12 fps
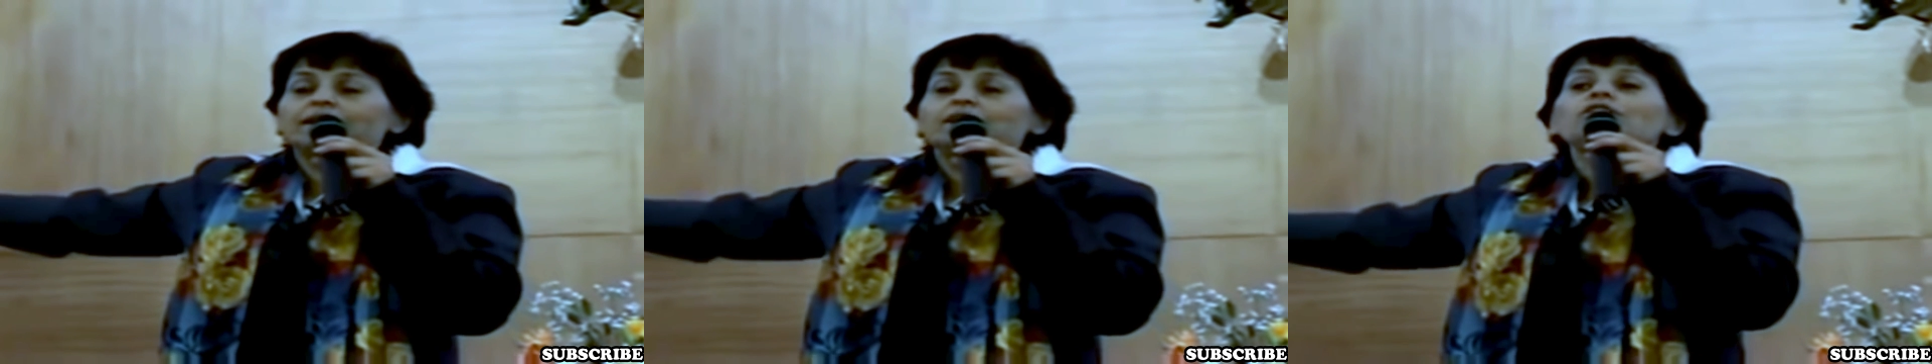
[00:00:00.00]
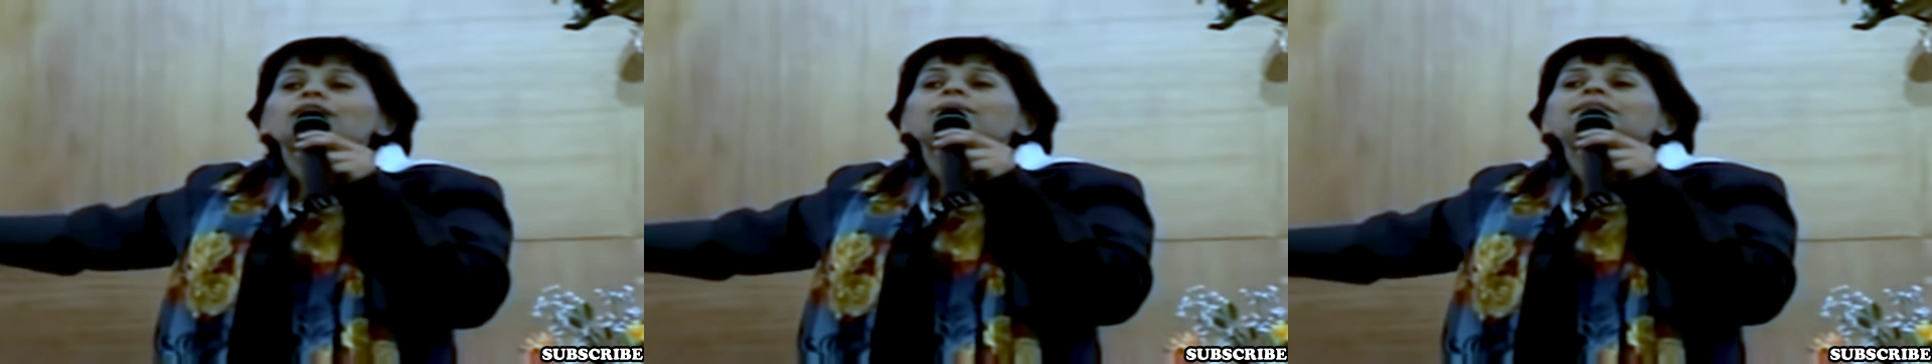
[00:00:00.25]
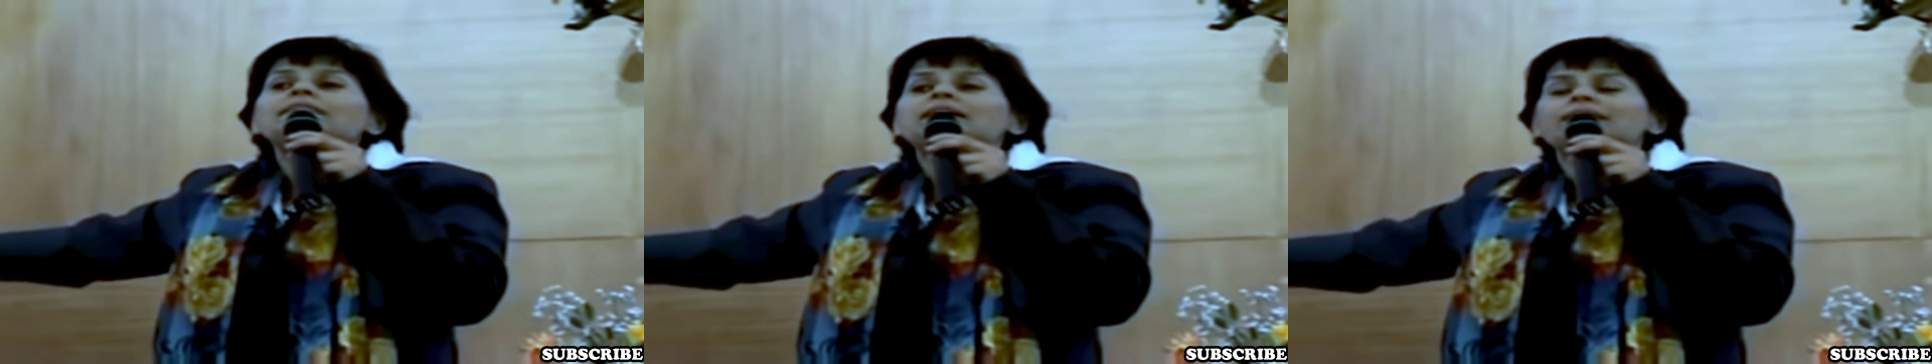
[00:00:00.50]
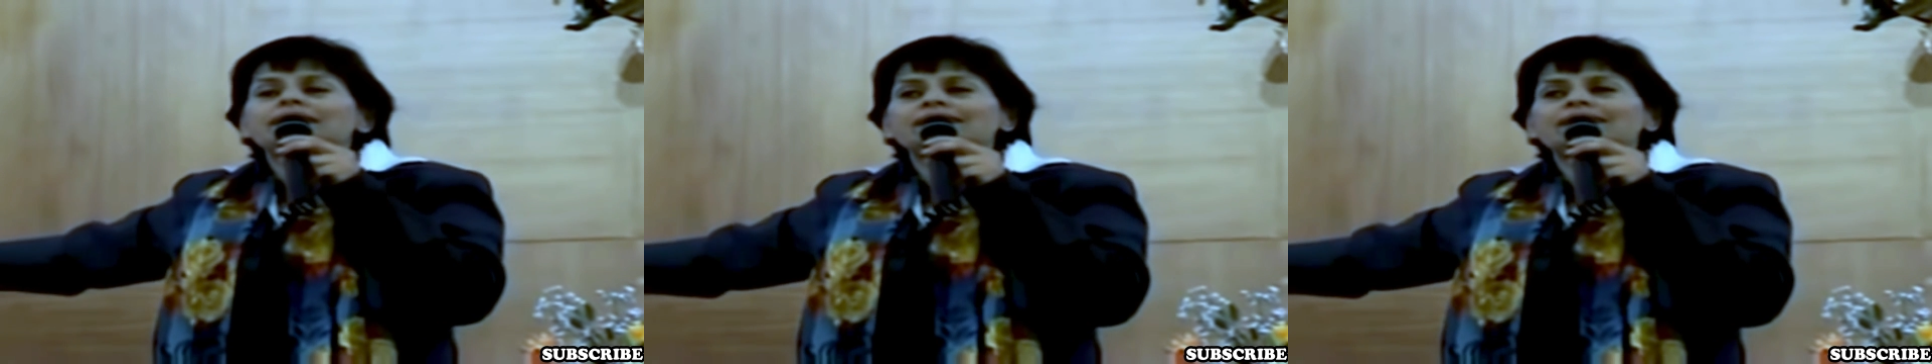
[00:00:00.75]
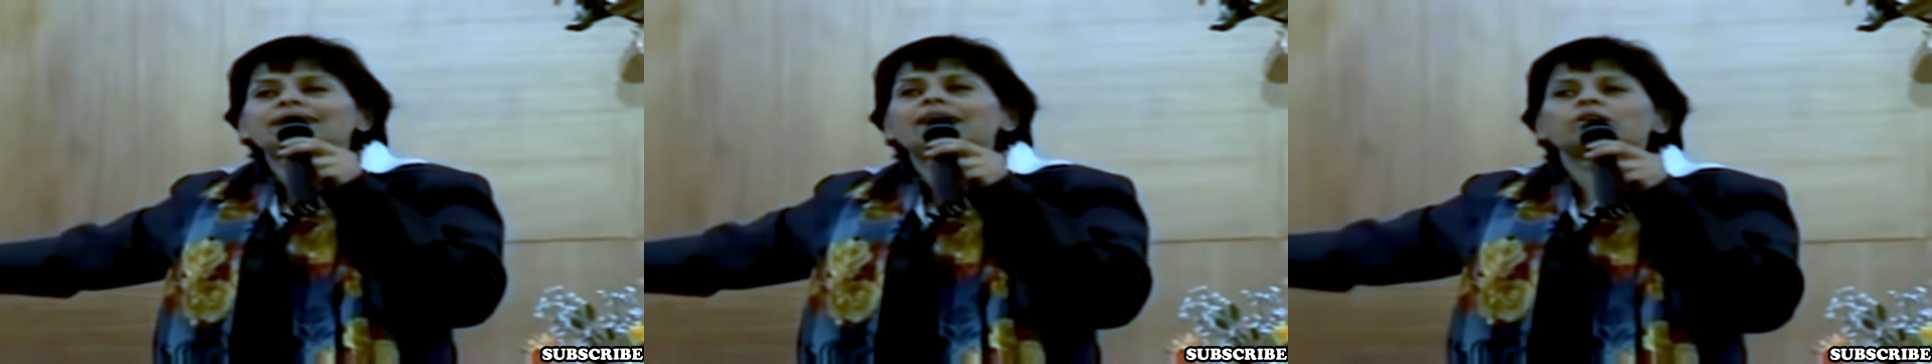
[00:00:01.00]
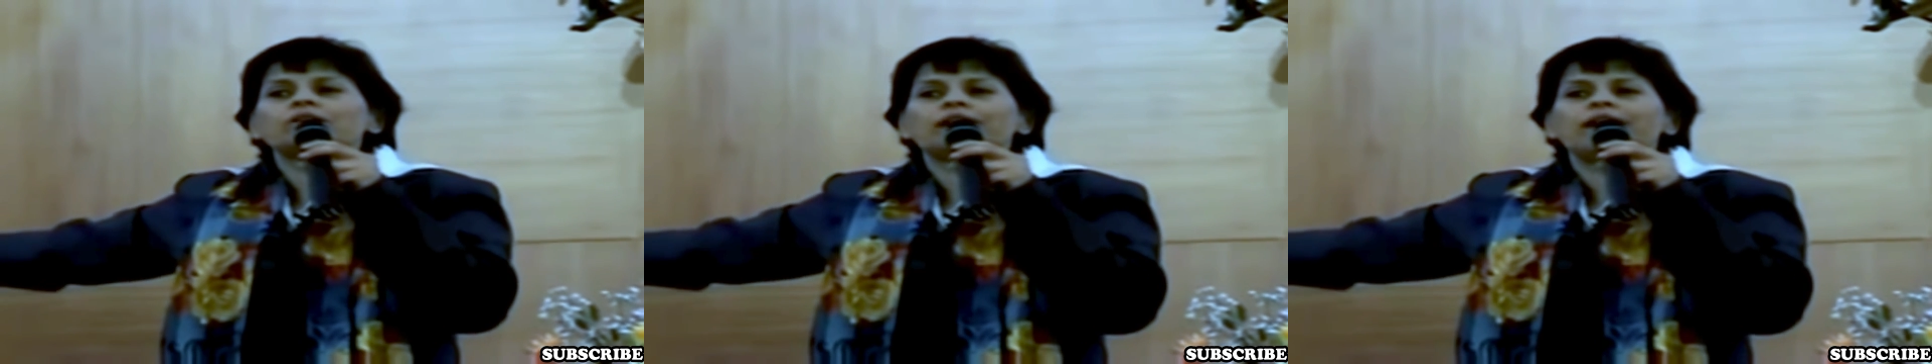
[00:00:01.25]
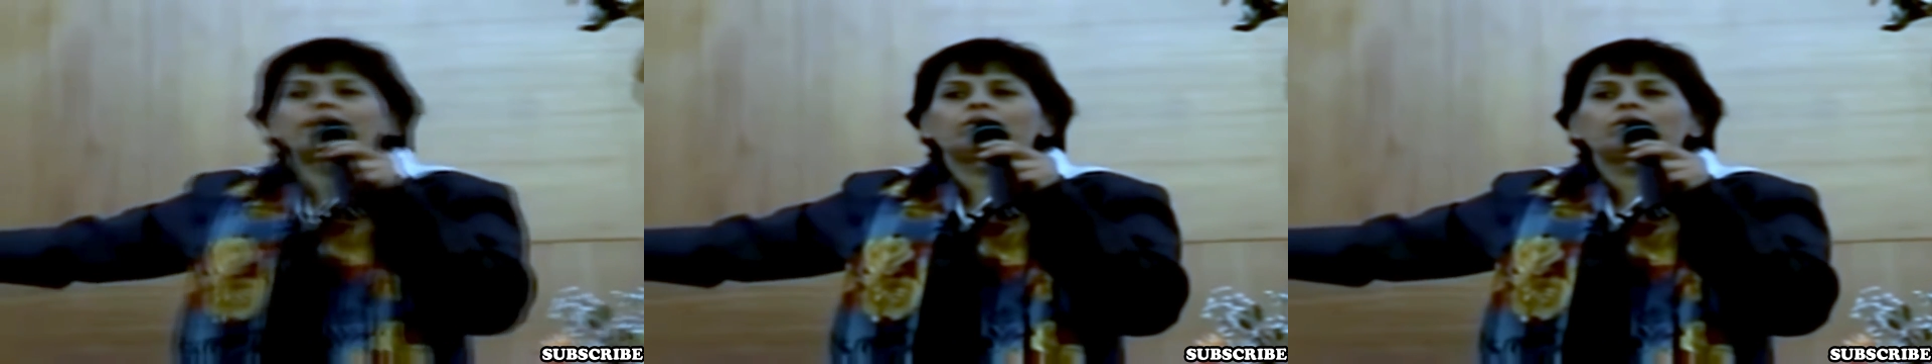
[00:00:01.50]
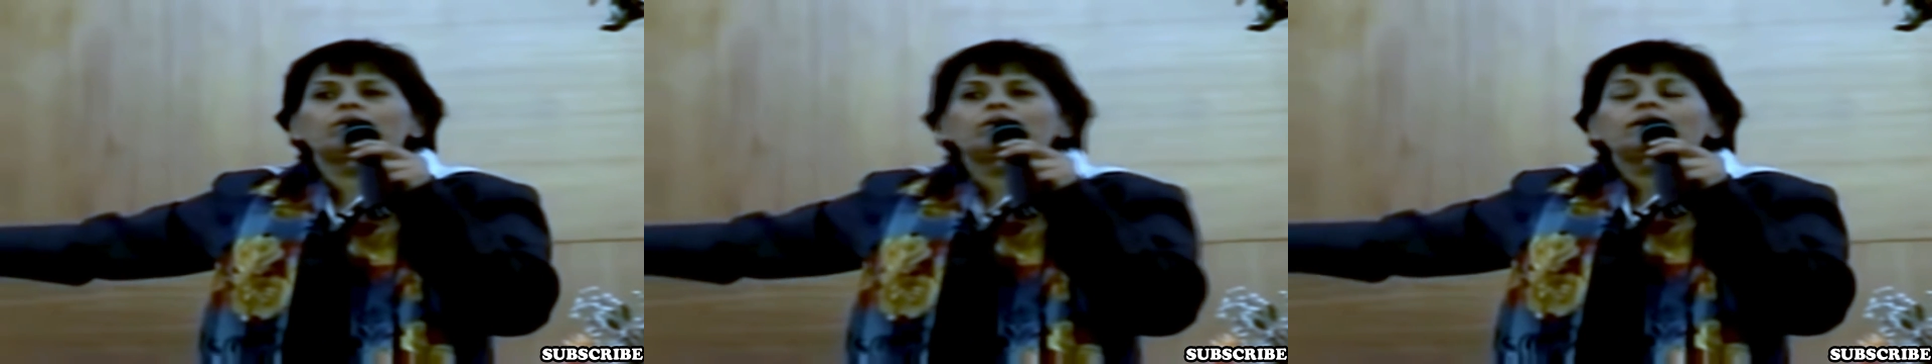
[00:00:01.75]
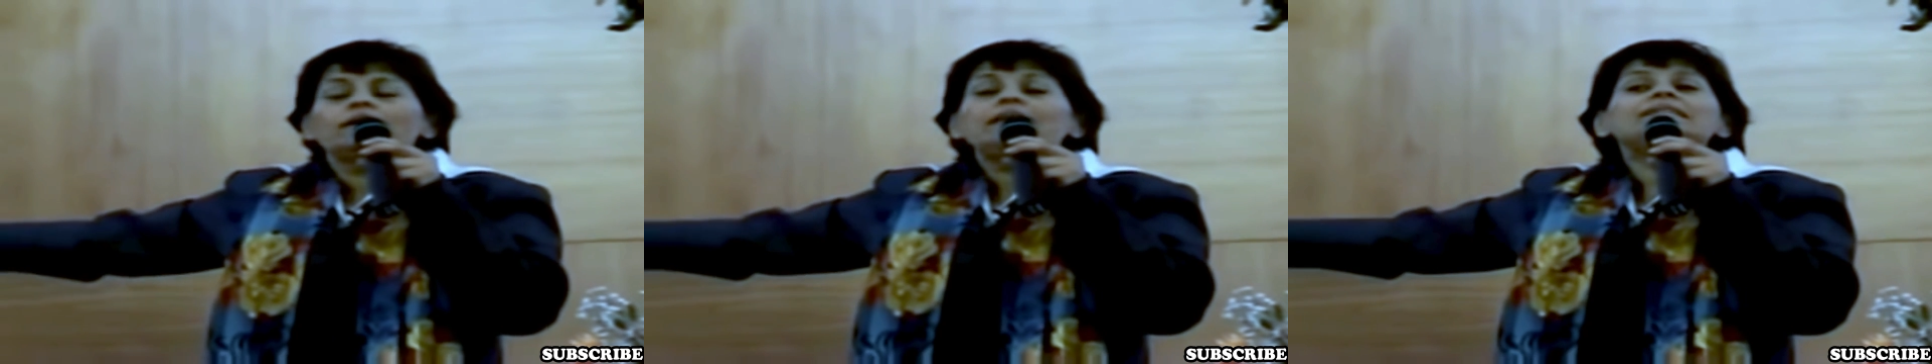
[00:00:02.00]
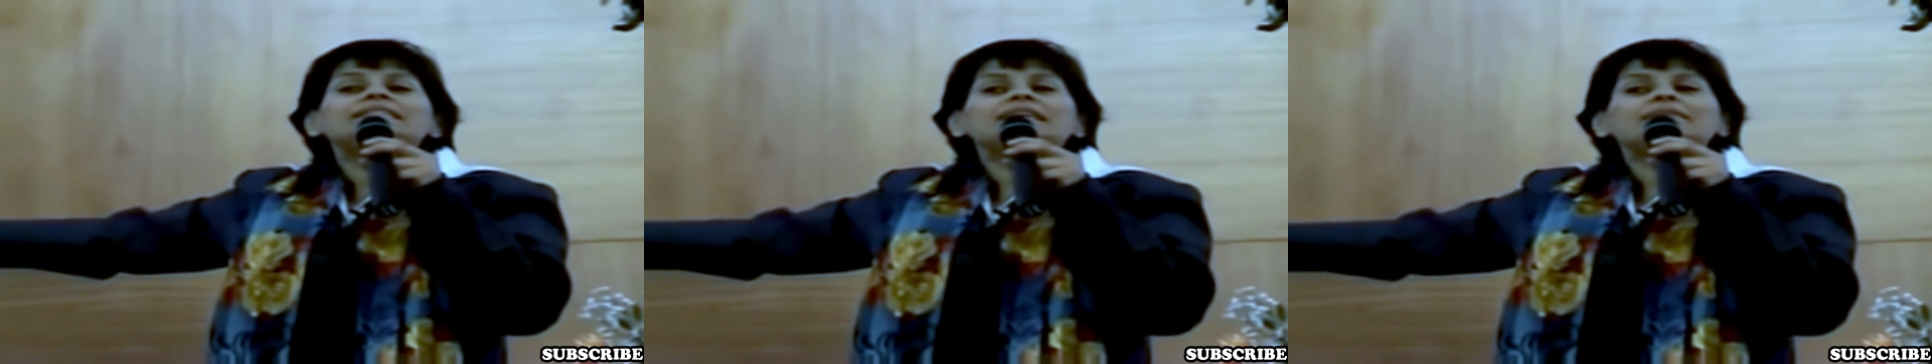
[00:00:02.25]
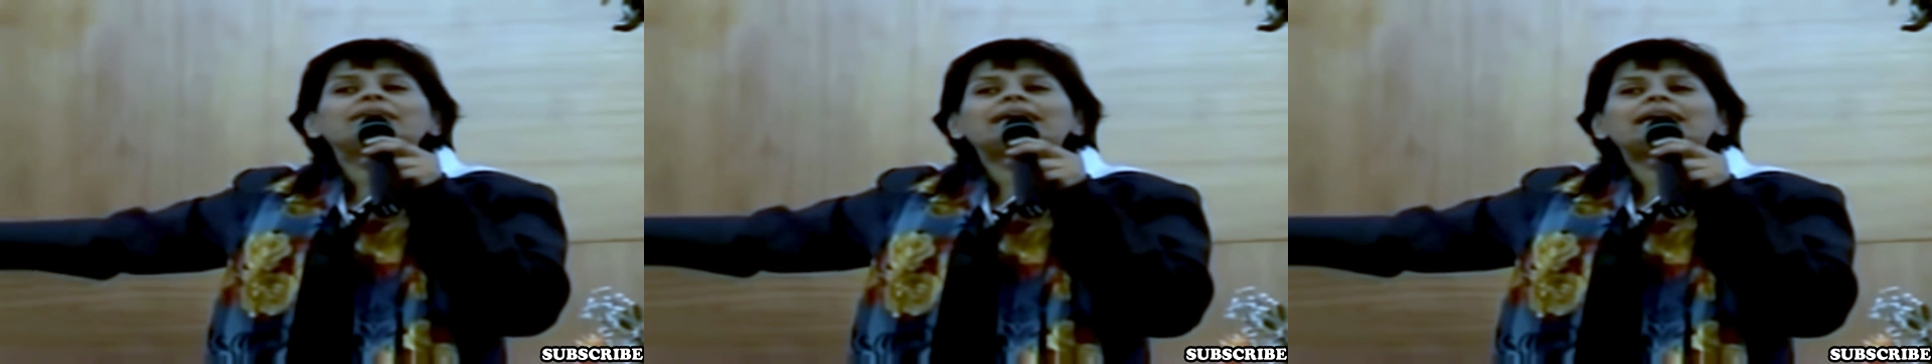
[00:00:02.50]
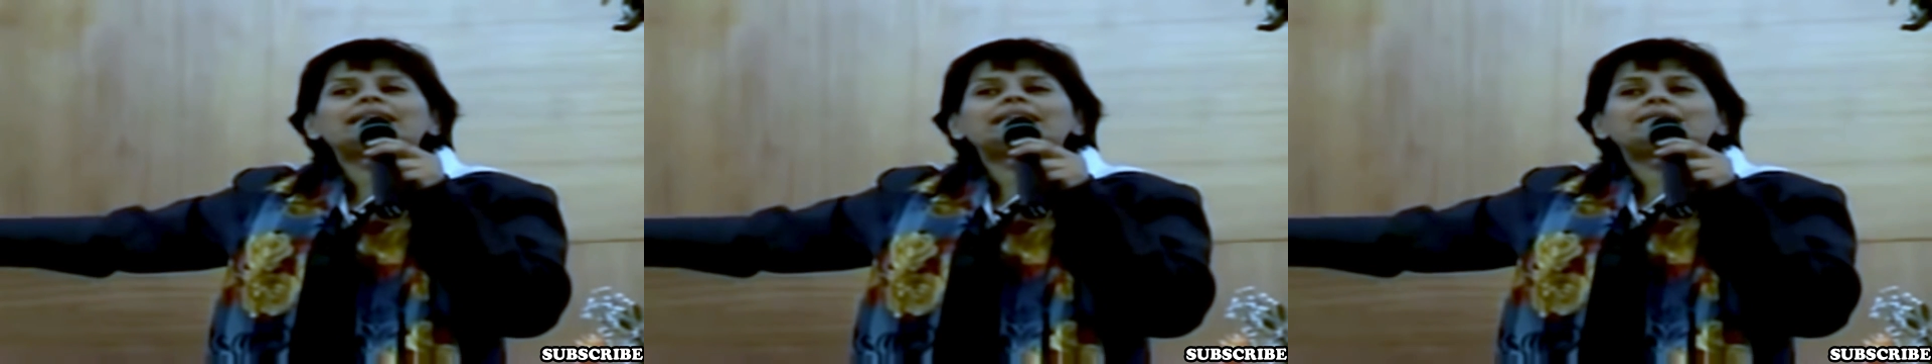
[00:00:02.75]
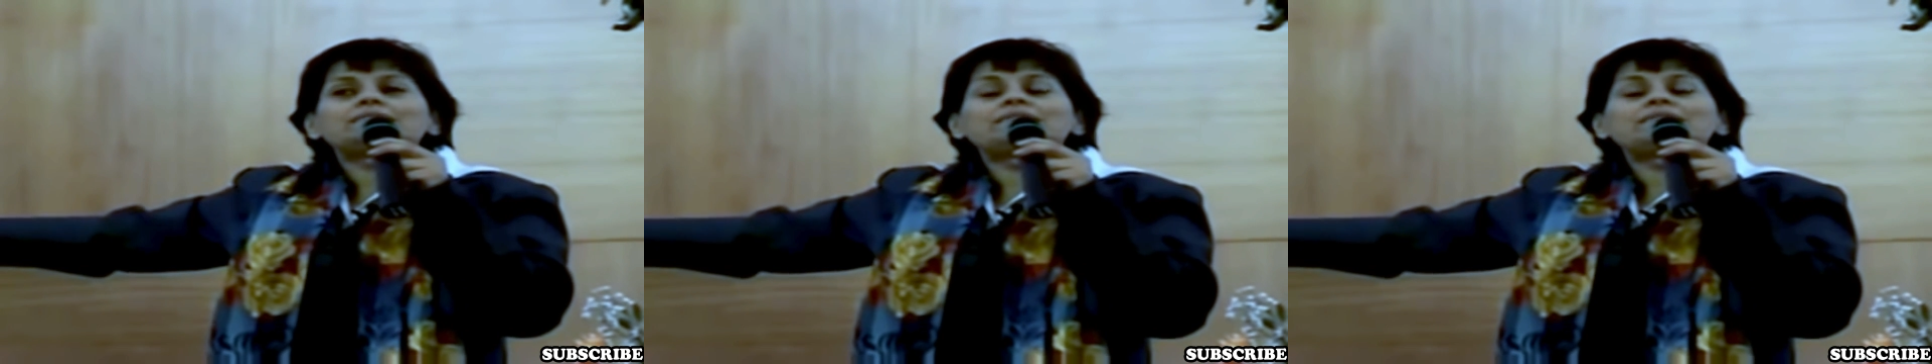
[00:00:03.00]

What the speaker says: was when my friends had an abortion.